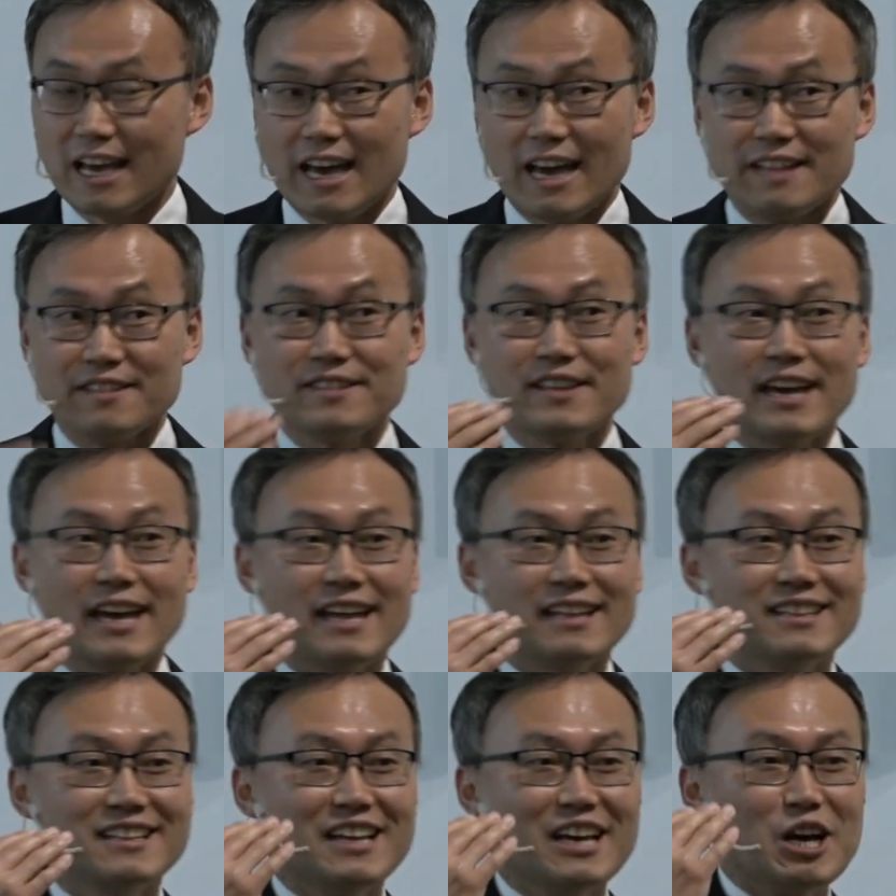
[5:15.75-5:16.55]
And
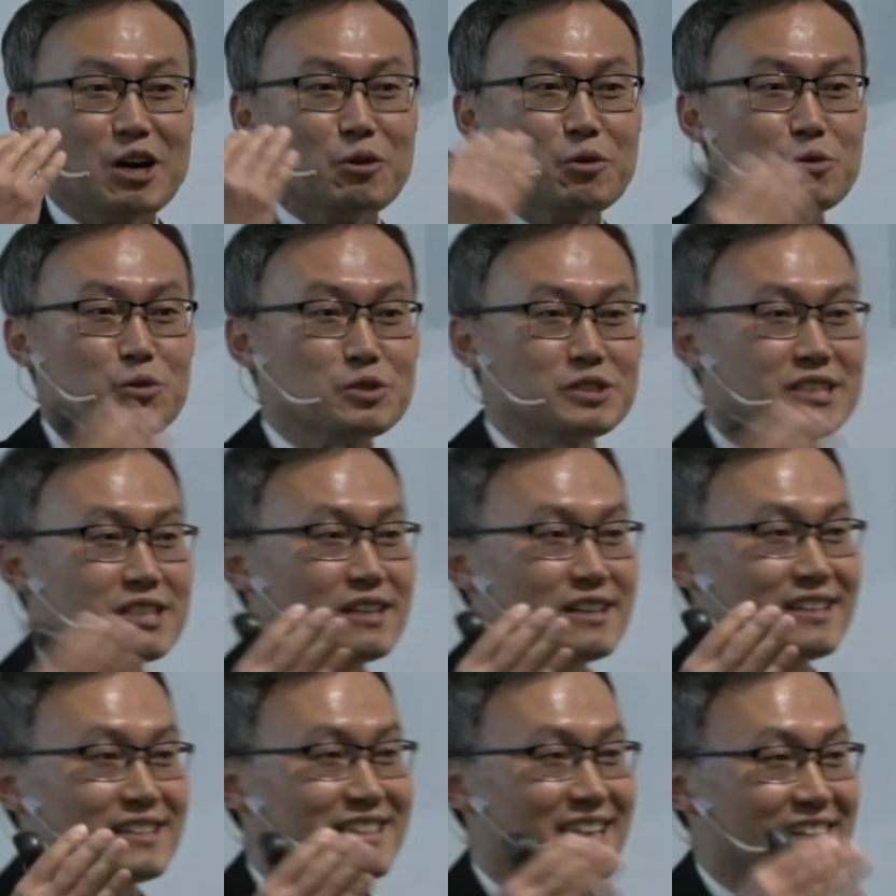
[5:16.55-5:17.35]
then who's
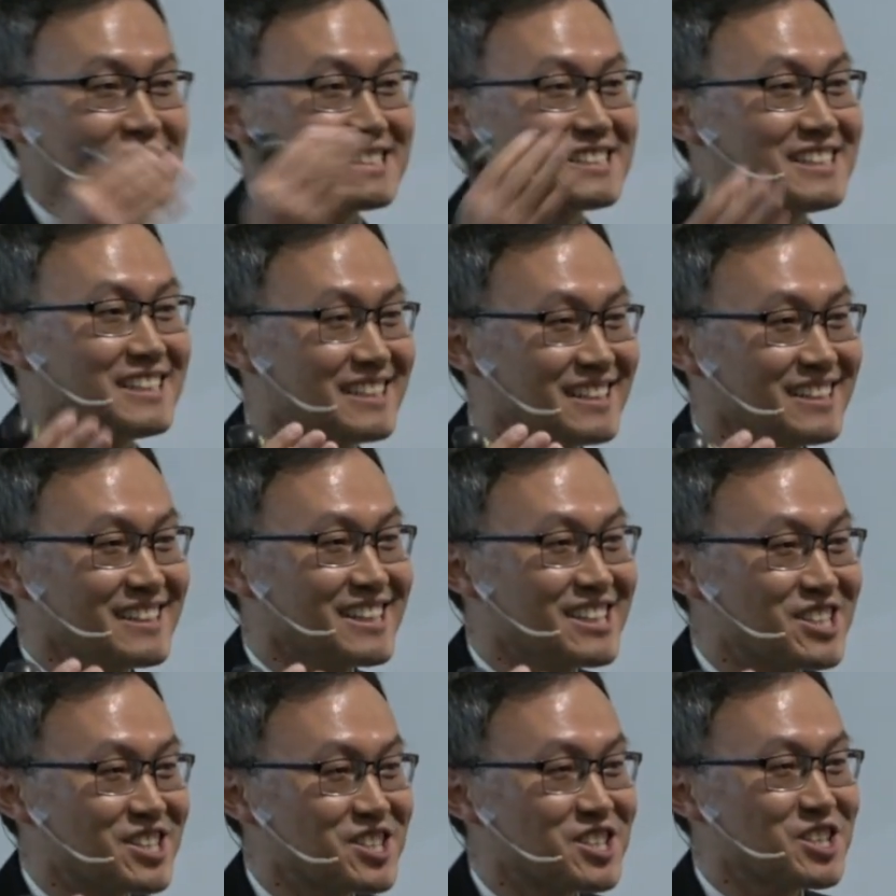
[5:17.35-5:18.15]
the next
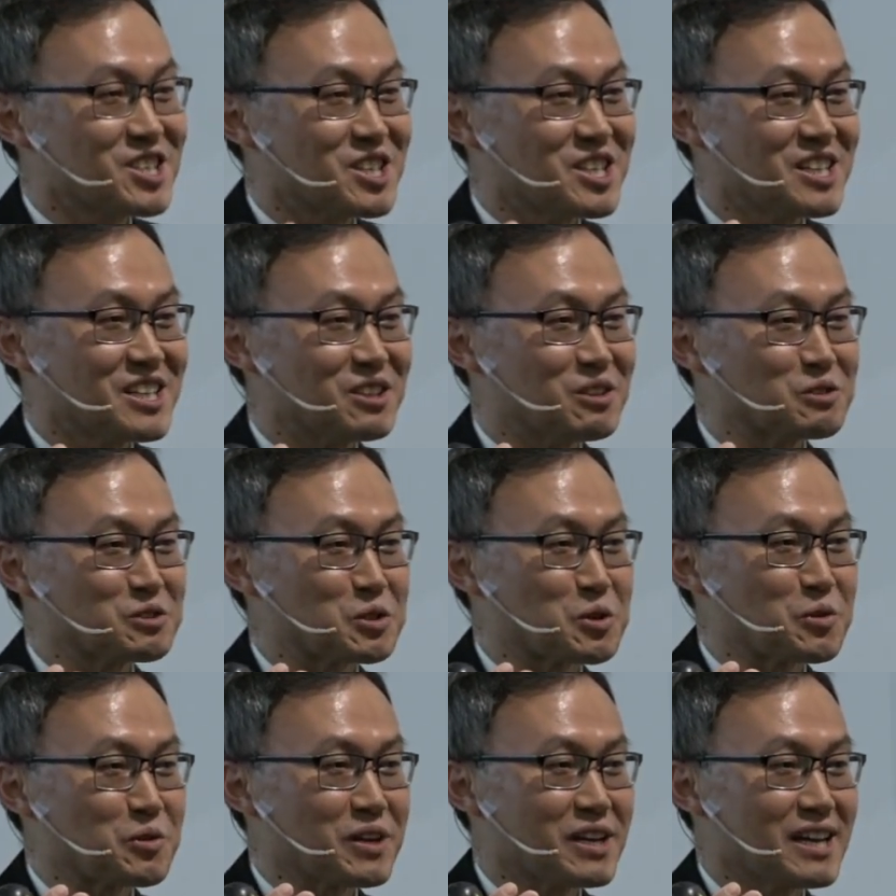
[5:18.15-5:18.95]
leader in North
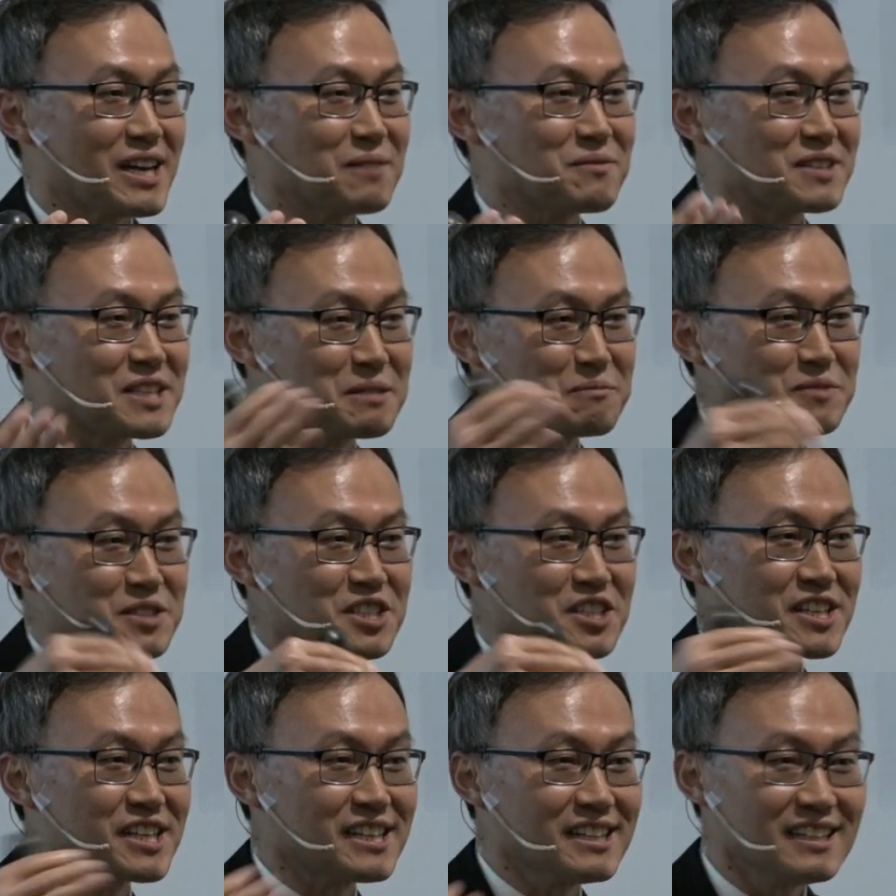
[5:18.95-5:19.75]
Korea after Kim
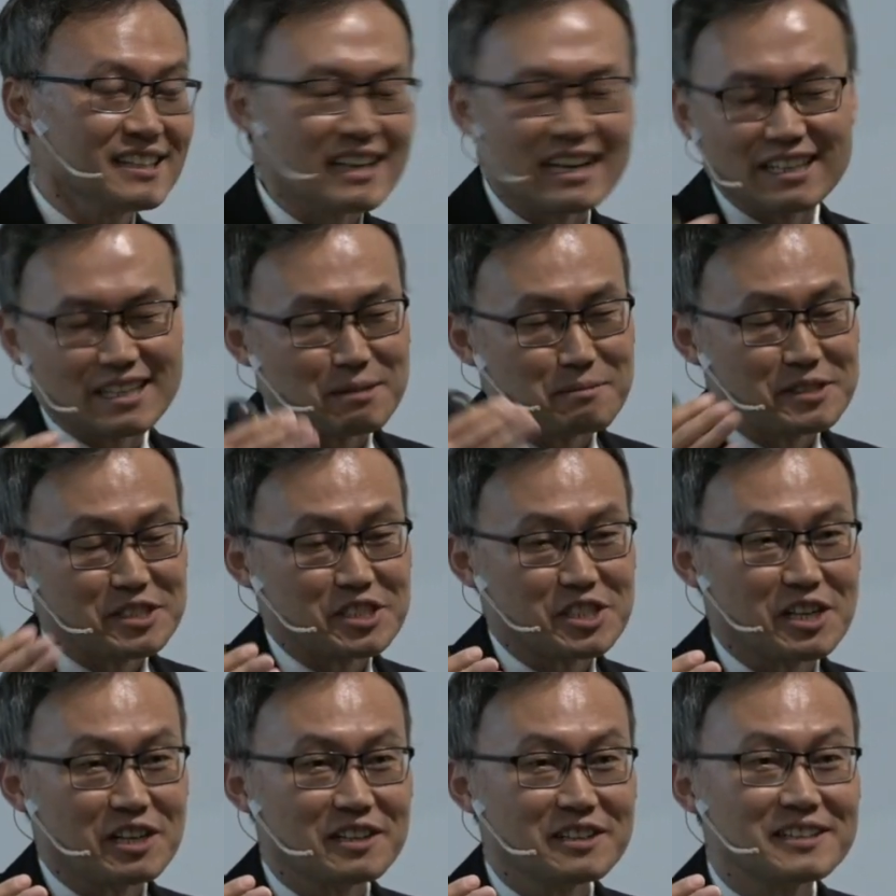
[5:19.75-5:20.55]
Jong Il? Uh, Kim Il
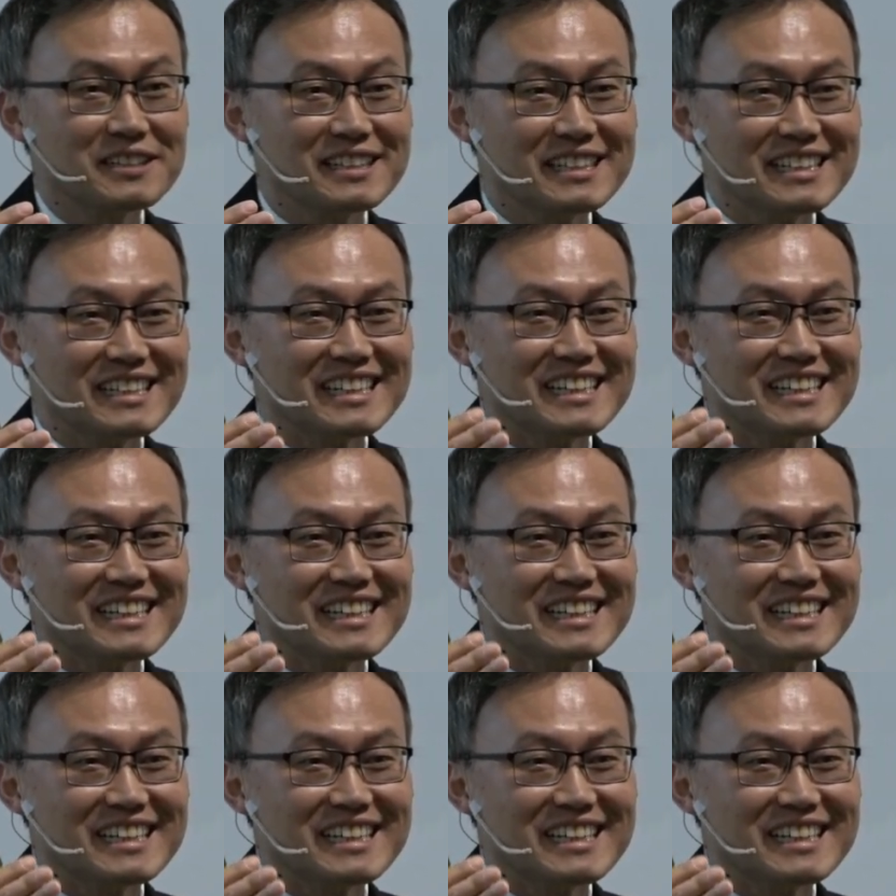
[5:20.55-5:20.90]
Sung?